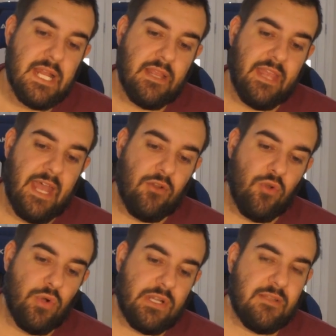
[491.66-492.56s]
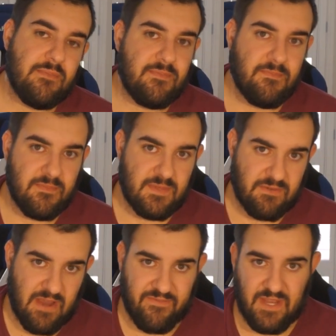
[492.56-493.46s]
that Hoodlum
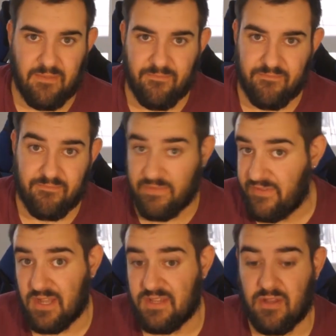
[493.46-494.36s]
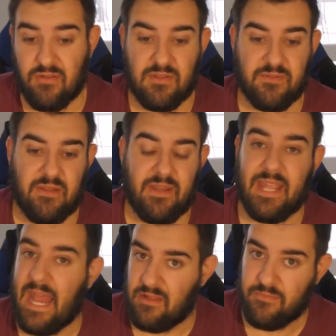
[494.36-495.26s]
Scrafty, if you guys don't know Hoodlum Scrafty,
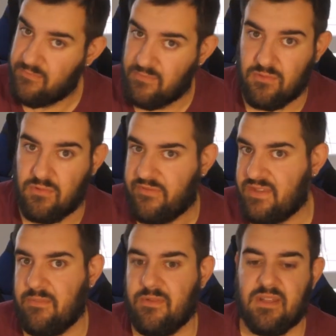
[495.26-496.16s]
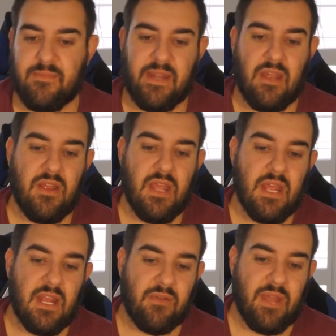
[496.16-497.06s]
Callum, or if some guys might know,
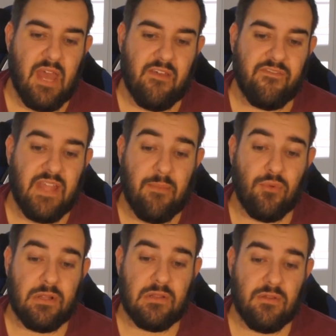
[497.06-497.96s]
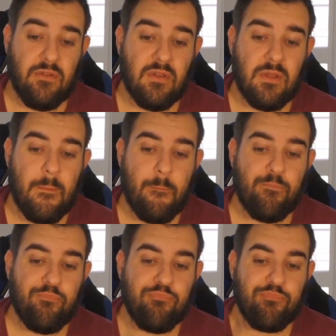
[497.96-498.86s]
then we have Game Boy Luke.
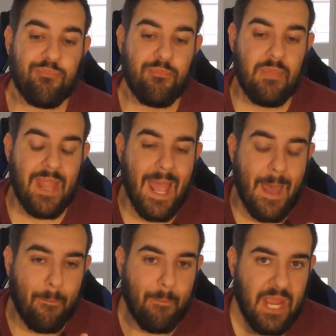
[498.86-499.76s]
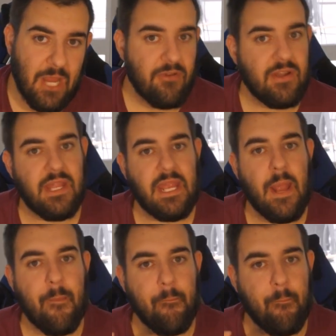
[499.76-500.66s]
Apparently,
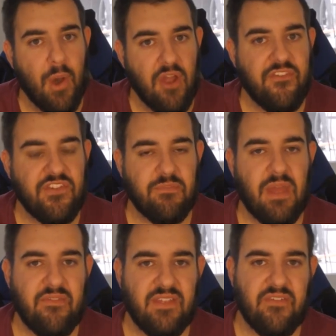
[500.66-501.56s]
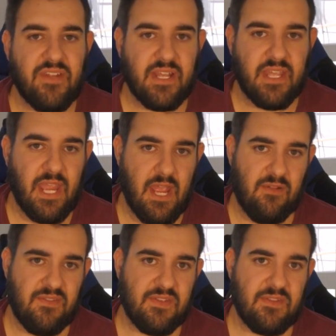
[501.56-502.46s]
both of them have given
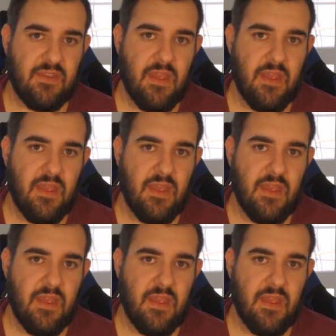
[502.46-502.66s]
accounts